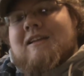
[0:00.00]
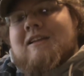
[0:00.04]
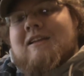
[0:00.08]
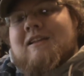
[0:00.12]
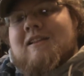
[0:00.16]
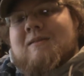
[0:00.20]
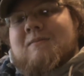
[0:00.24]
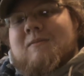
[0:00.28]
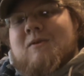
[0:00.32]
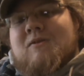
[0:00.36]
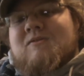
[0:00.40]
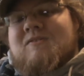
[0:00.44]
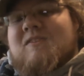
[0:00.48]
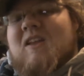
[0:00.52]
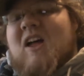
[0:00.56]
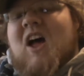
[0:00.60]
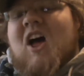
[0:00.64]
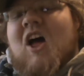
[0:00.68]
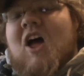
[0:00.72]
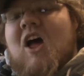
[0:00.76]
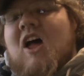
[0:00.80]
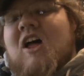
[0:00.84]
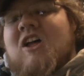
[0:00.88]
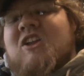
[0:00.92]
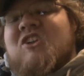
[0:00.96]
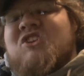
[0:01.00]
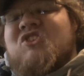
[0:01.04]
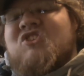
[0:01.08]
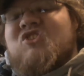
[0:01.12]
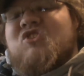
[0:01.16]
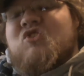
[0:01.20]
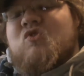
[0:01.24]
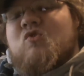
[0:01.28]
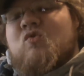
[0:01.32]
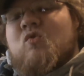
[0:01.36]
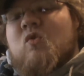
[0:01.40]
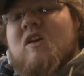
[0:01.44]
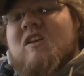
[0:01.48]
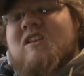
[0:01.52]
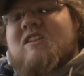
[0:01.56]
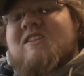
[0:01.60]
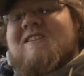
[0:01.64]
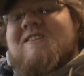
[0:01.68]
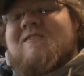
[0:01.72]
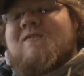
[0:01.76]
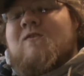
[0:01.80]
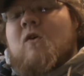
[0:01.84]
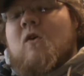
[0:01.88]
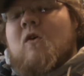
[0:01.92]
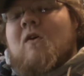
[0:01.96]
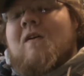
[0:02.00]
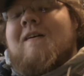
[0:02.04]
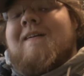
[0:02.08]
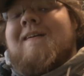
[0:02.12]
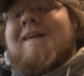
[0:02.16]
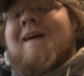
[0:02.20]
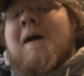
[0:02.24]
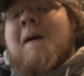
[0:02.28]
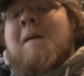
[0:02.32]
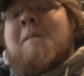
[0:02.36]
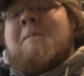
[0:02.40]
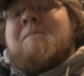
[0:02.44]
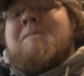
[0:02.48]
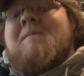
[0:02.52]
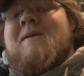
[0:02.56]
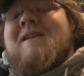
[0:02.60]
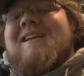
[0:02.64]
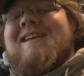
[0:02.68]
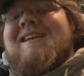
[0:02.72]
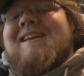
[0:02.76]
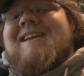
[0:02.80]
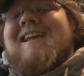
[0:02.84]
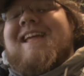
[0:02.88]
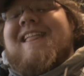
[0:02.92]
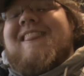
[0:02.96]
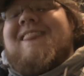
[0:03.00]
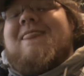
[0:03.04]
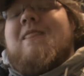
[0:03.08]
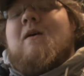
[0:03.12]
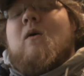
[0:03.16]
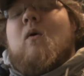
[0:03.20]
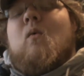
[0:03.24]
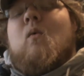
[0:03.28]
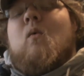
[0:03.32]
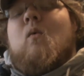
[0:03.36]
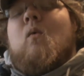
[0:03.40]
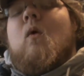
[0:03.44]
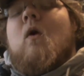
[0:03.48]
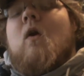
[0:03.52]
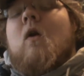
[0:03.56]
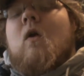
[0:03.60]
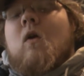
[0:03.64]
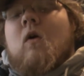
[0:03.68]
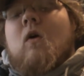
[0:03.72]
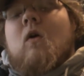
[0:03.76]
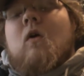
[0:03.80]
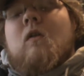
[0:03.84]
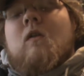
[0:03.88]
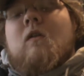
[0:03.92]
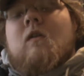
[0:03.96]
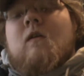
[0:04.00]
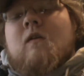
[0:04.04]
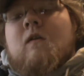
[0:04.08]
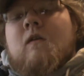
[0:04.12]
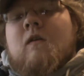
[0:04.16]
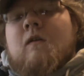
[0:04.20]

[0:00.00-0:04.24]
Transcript: the most untrustful company in the world.